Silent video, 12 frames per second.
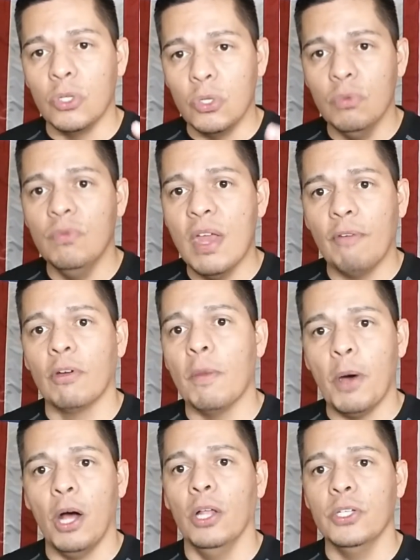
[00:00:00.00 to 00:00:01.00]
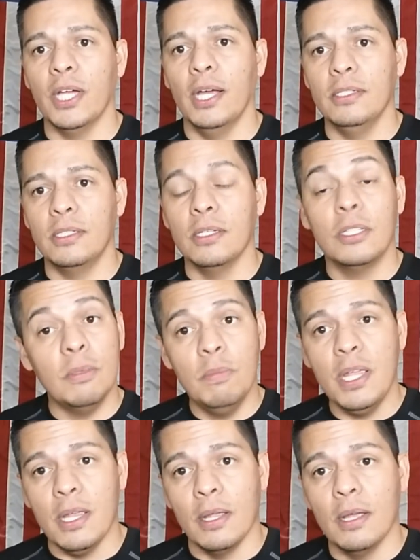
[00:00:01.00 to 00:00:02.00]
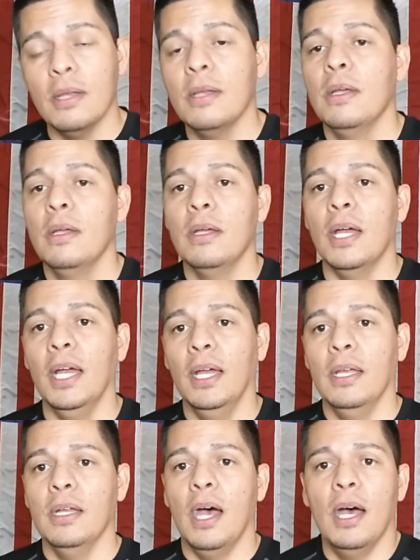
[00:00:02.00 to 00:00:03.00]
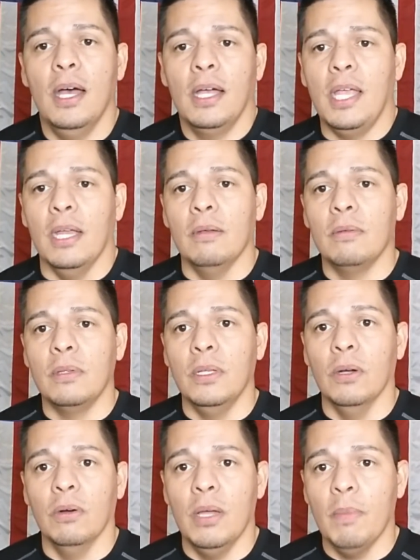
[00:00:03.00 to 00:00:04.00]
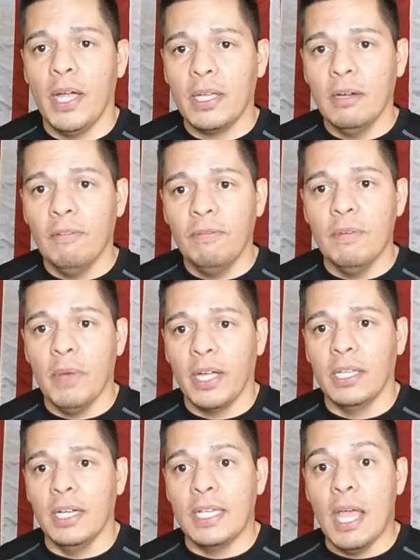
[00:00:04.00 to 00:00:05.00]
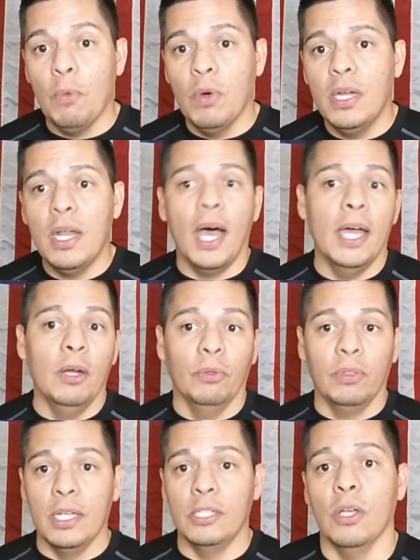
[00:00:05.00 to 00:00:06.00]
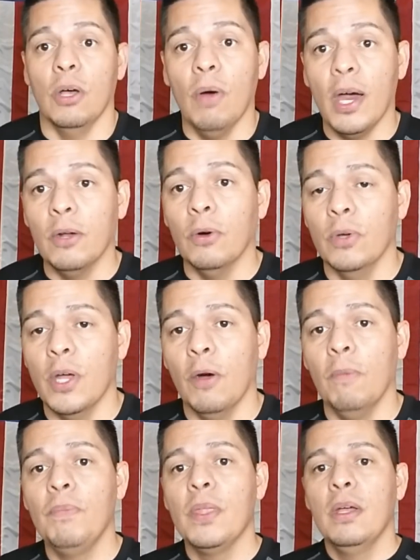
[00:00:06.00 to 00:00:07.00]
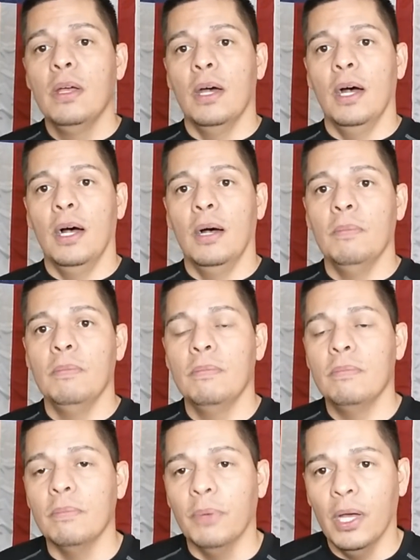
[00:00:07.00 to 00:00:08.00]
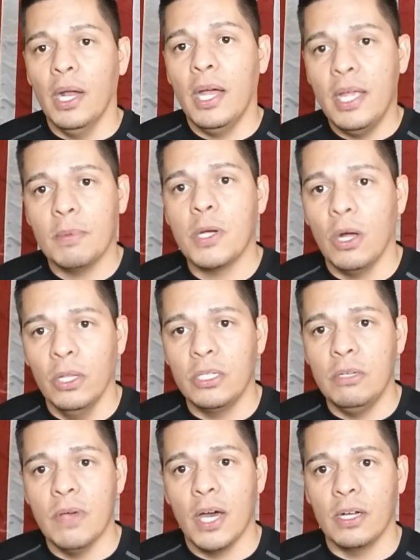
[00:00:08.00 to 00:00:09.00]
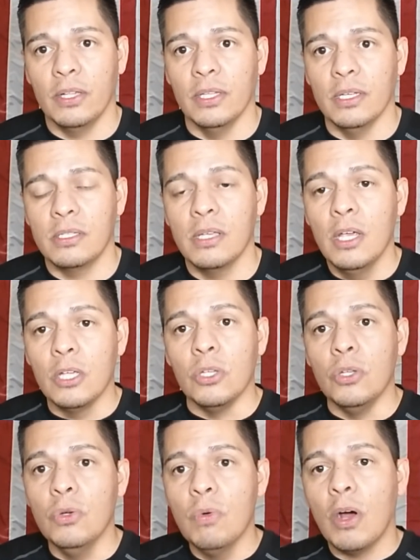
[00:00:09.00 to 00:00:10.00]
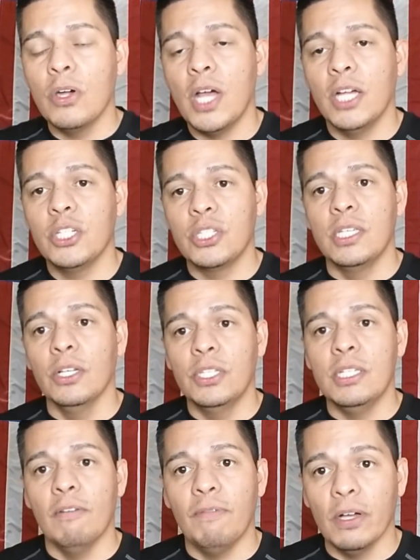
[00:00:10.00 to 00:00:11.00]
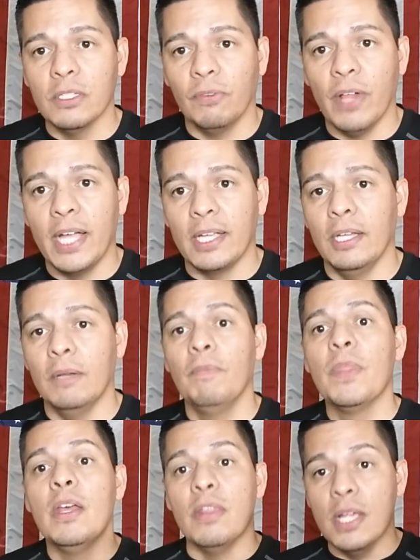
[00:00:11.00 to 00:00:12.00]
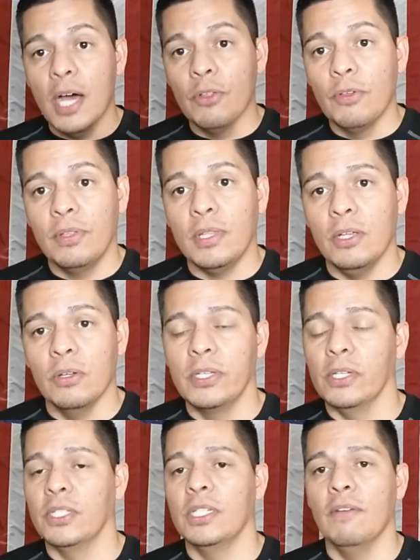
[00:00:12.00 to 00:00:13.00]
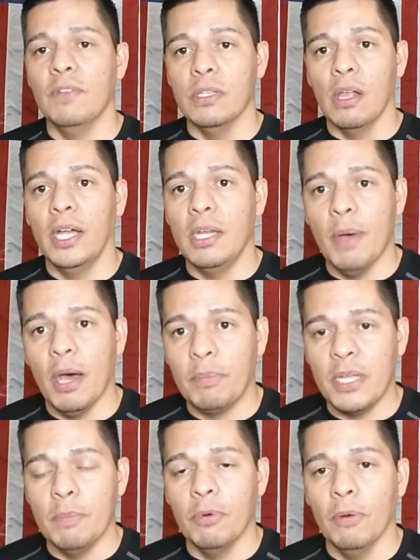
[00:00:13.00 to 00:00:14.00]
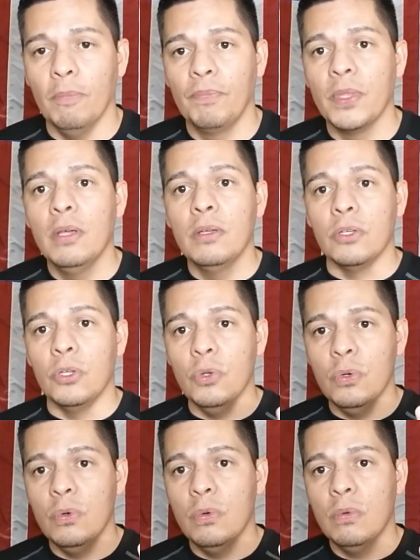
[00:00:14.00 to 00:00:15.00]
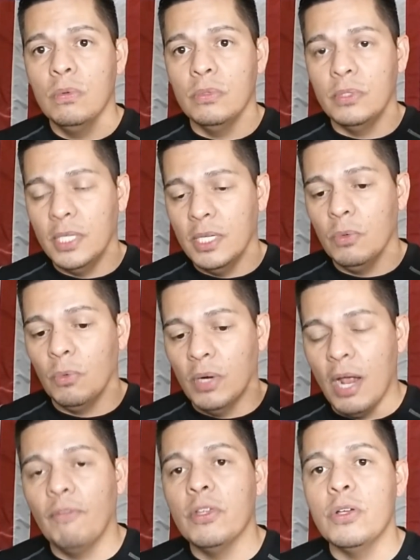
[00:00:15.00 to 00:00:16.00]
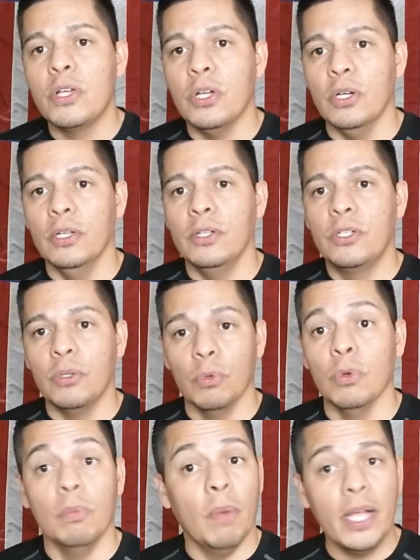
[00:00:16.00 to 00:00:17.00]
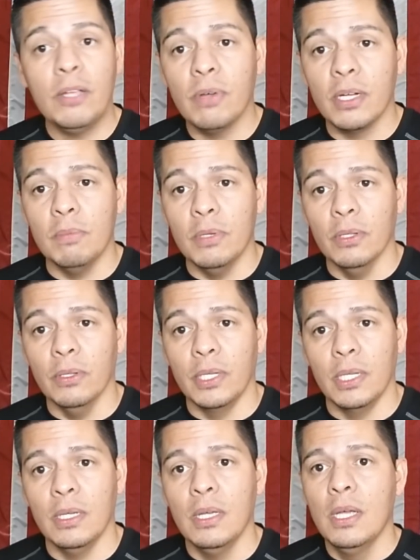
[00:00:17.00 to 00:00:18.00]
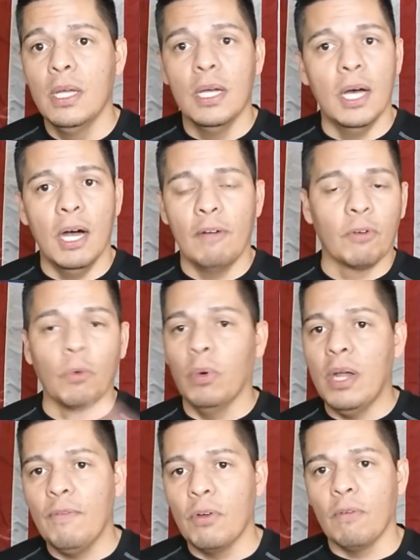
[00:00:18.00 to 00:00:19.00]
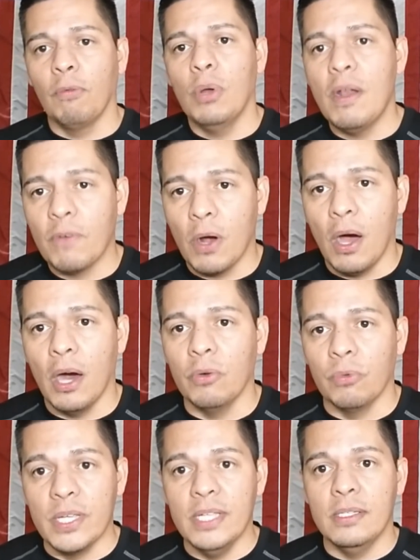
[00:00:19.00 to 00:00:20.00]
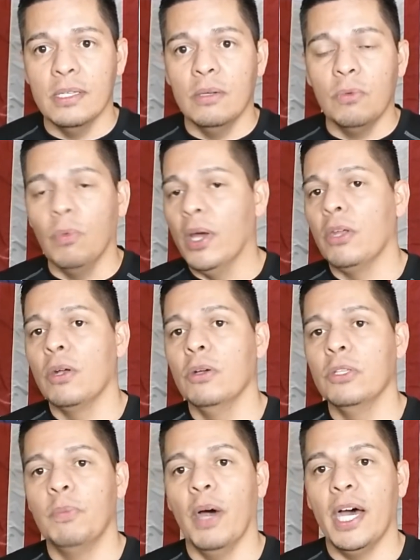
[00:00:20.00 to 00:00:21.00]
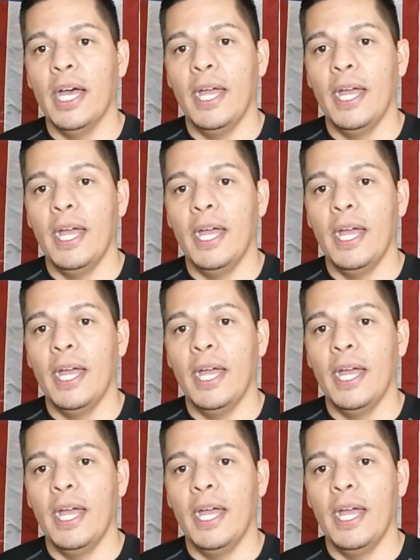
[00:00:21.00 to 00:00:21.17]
you never apologized to me. And again, you know, am I gonna get one? I don't so. I don't know. But I am calling you out on this. You are not just guilty of false flagging. The other thing that you're guilty of is lying about people. You did whatever you could to ruin my credibility for whatever odd reason, whether it was